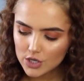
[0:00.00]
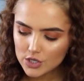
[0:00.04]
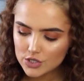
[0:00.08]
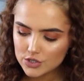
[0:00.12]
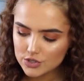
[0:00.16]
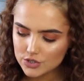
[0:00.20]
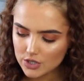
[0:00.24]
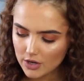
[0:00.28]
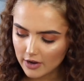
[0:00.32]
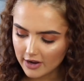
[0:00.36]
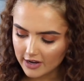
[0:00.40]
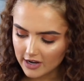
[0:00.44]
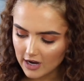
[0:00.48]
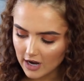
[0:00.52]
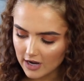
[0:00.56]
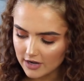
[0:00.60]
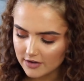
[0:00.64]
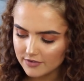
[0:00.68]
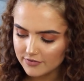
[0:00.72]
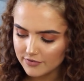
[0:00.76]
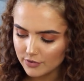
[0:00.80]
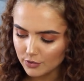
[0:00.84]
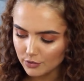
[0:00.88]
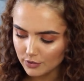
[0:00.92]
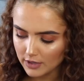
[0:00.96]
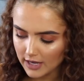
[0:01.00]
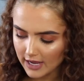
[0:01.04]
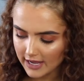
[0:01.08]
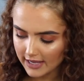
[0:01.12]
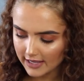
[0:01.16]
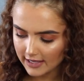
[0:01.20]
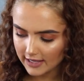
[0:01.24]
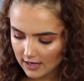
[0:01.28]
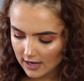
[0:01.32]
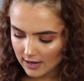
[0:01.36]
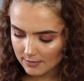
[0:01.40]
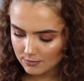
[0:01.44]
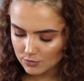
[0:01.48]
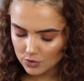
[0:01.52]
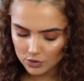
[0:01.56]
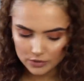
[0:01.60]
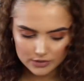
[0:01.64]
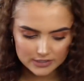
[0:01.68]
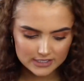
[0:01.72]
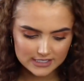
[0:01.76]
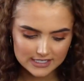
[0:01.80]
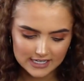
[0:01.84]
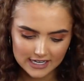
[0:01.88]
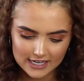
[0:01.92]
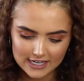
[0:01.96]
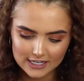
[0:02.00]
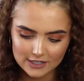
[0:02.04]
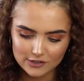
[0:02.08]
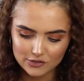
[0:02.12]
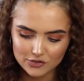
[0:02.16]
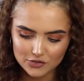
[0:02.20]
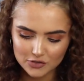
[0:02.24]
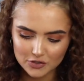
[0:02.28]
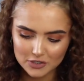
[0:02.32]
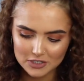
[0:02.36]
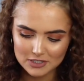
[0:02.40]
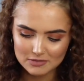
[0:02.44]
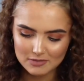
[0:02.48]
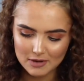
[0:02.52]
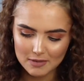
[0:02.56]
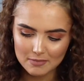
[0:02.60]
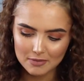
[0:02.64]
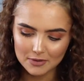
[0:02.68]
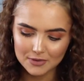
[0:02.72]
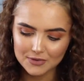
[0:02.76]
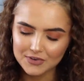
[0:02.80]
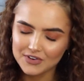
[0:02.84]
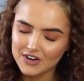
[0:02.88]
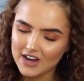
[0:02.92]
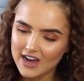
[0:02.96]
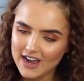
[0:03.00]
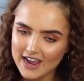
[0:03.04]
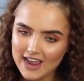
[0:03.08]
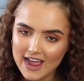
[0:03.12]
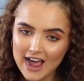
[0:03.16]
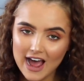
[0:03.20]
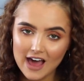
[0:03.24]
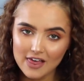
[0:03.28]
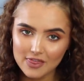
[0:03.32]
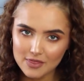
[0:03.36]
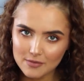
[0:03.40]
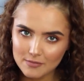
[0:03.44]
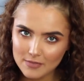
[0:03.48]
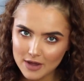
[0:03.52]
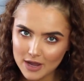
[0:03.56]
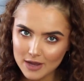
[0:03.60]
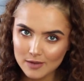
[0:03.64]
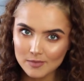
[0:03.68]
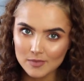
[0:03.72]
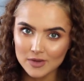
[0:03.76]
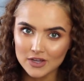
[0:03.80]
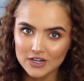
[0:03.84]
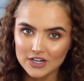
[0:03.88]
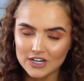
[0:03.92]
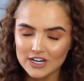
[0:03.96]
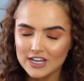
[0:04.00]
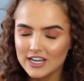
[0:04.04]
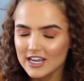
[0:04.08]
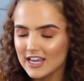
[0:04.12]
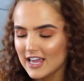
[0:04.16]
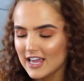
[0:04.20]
So I kind of feel like I'm not sticking true to my Bondi at the moment